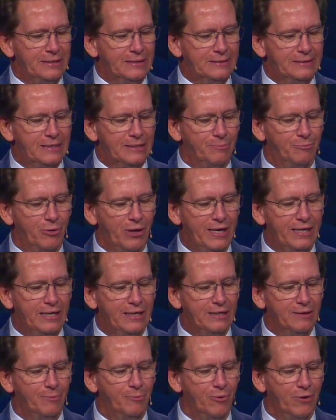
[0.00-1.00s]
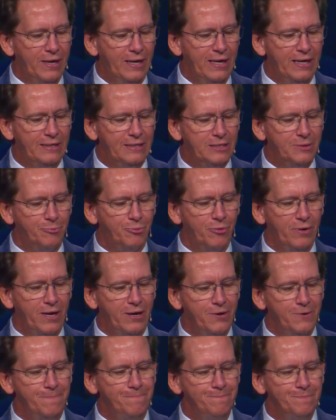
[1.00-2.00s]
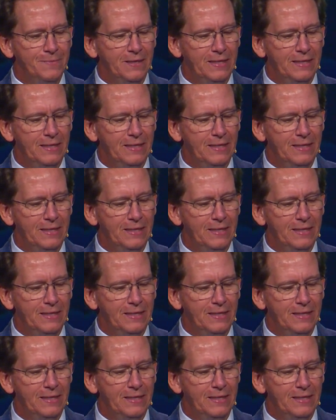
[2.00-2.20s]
to the breaking of bread and to prayer.